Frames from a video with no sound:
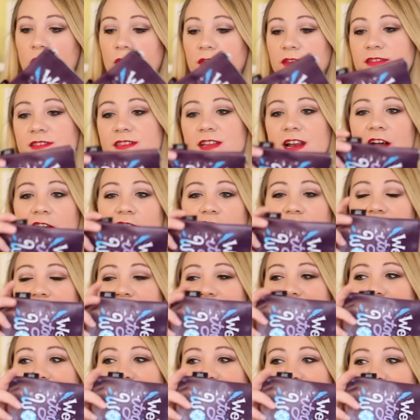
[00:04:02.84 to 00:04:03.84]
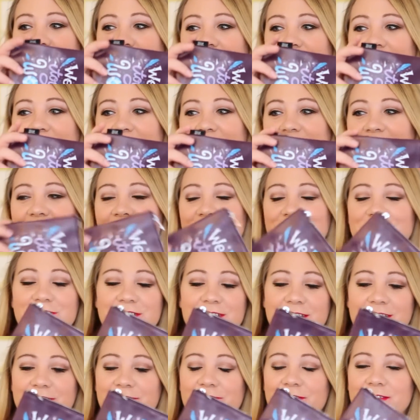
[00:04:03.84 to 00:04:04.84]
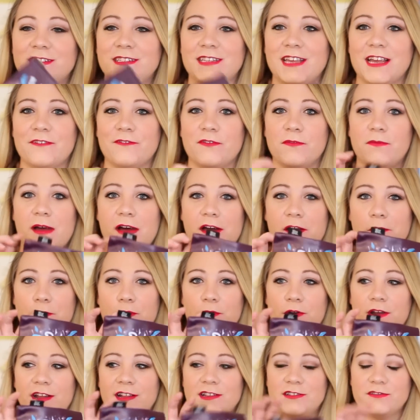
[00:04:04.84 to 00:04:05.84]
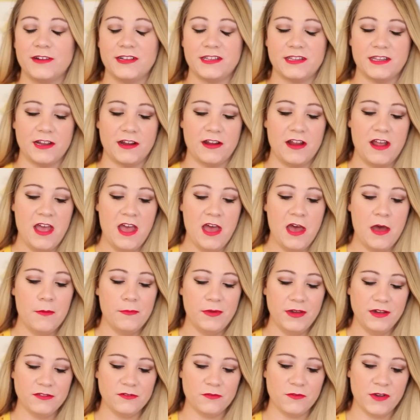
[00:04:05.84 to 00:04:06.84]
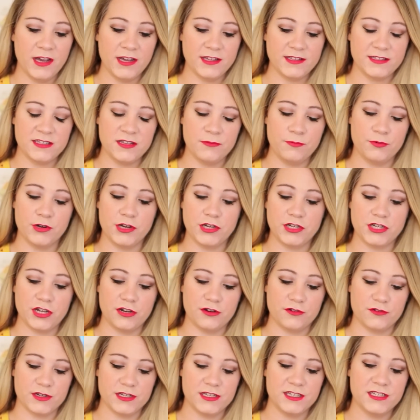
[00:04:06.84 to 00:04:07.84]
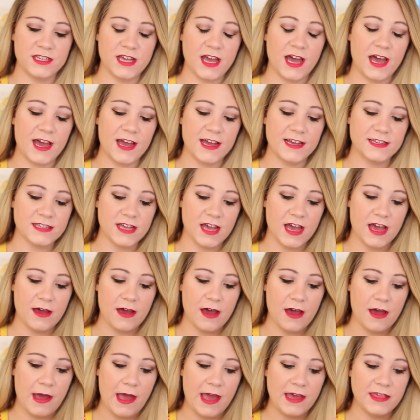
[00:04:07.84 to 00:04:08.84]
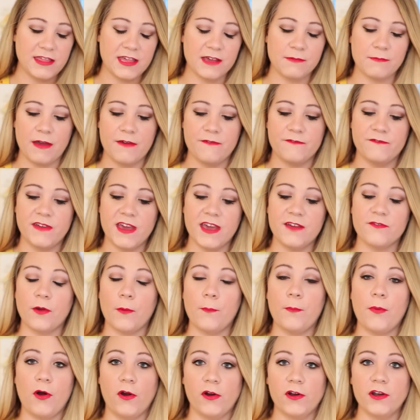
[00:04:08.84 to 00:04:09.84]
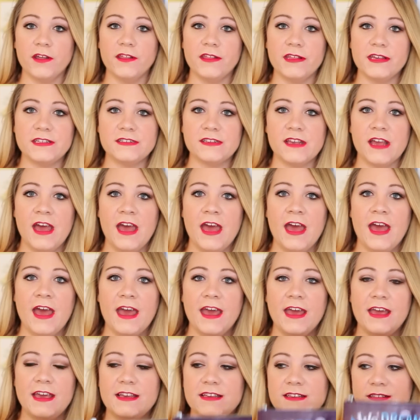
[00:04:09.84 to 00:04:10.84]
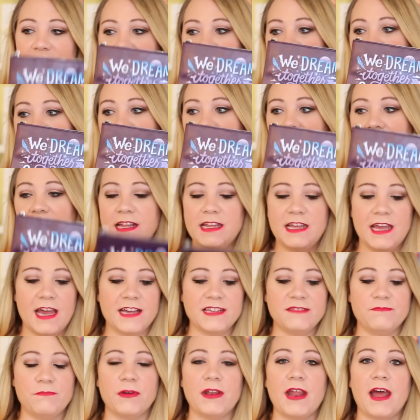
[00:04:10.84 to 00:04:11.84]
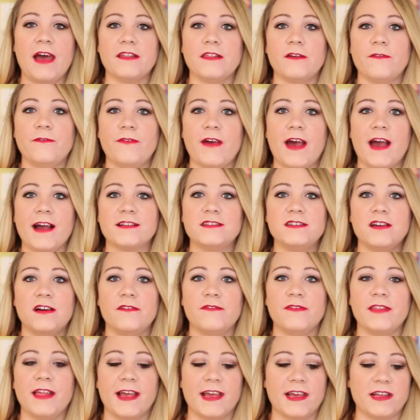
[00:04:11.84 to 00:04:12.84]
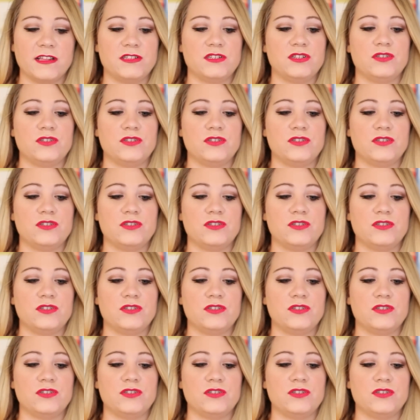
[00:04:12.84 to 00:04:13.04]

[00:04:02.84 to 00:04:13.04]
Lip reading: oh, this is an Owlcrate exclusive. I like that. Usually, if it's, like, from out of print, it's right there. But either way, this is a pretty generous size. I think my favorite part of this is the design, yes, but how the fact of, like,